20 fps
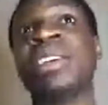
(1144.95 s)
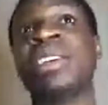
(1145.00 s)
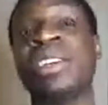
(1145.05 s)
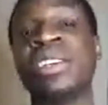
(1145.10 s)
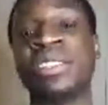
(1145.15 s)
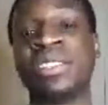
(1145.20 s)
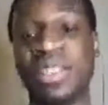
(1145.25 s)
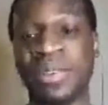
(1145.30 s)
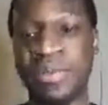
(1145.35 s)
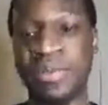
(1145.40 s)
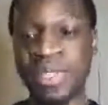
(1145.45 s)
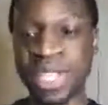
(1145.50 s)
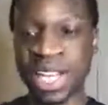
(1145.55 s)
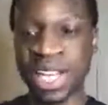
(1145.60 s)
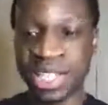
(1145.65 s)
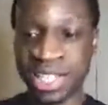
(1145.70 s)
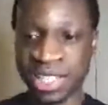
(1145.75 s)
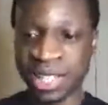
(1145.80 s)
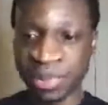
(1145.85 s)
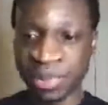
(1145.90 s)
something that
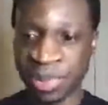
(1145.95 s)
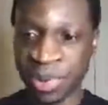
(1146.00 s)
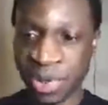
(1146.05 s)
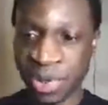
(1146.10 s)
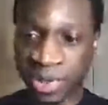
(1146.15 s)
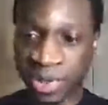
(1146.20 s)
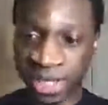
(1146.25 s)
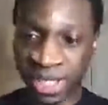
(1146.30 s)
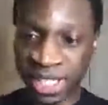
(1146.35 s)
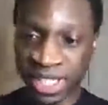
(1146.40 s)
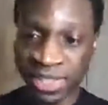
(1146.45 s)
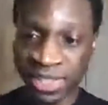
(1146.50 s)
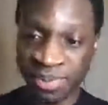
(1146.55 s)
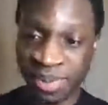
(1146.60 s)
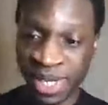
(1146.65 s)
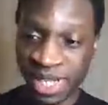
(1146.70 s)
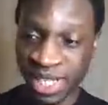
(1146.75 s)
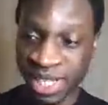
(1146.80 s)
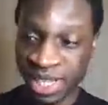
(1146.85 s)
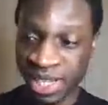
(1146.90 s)
is important is
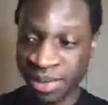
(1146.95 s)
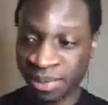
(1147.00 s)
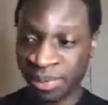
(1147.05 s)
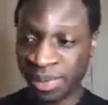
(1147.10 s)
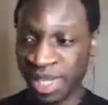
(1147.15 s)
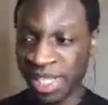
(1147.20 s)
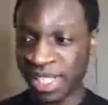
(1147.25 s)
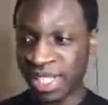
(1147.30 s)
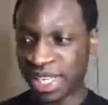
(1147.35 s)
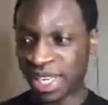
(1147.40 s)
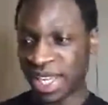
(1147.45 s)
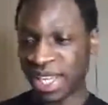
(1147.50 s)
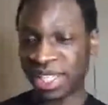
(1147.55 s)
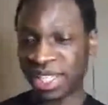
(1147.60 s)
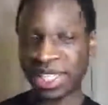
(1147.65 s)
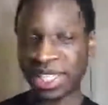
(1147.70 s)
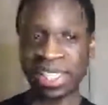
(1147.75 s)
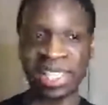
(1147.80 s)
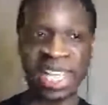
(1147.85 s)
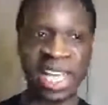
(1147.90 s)
in business
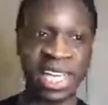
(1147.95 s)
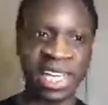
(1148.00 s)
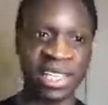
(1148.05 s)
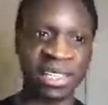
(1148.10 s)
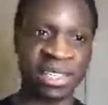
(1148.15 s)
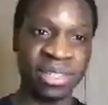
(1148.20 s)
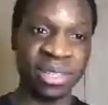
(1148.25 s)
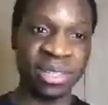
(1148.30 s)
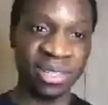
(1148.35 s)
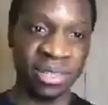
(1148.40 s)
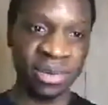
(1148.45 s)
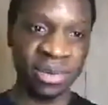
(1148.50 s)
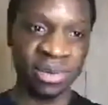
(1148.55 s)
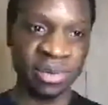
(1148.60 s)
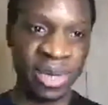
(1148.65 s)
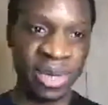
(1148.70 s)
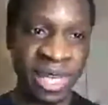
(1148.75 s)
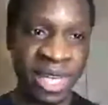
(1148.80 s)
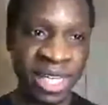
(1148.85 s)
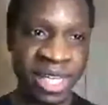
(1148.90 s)
is like
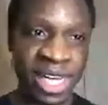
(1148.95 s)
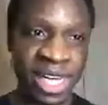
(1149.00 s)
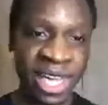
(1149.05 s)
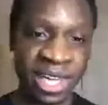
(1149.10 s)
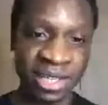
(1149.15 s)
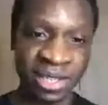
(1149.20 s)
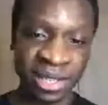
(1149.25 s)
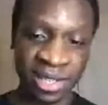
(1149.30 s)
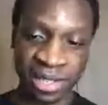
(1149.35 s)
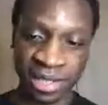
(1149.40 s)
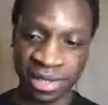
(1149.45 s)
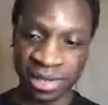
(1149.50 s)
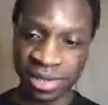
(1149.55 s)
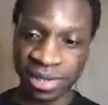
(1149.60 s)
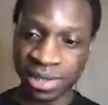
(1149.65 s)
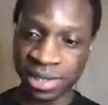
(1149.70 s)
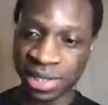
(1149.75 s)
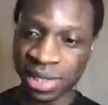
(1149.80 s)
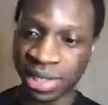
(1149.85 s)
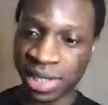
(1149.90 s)
being like
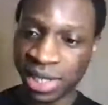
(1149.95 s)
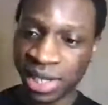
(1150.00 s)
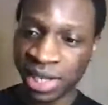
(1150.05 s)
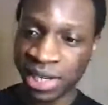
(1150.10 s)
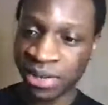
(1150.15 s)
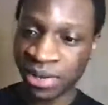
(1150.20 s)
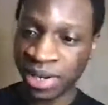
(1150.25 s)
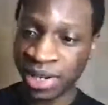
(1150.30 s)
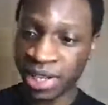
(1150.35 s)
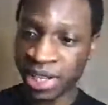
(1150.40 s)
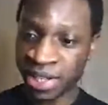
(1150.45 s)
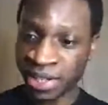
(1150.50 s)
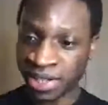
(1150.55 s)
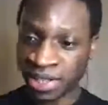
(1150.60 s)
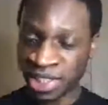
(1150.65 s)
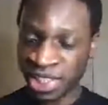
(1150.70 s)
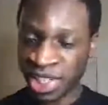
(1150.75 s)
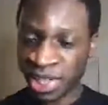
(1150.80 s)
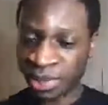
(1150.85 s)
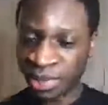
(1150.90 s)
in a
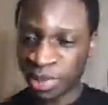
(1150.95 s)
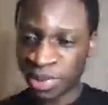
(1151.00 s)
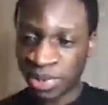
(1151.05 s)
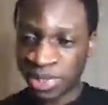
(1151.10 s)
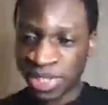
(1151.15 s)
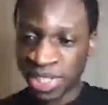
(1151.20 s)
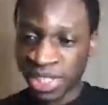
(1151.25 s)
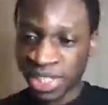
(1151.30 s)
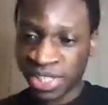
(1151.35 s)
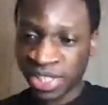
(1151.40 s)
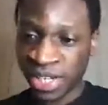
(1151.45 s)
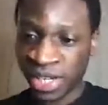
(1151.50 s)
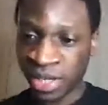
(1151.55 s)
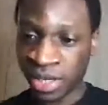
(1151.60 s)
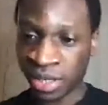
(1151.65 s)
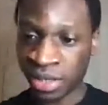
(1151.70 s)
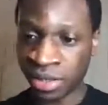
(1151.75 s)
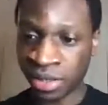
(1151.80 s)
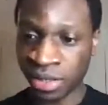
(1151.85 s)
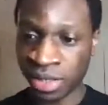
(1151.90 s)
leadership
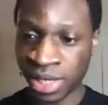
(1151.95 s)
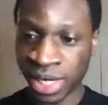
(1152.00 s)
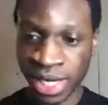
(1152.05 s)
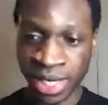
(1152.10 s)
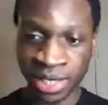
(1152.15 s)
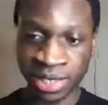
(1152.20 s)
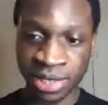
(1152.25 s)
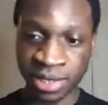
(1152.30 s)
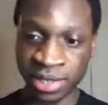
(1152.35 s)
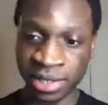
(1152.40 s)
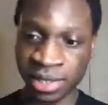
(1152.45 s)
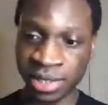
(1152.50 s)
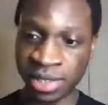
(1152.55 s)
position, or like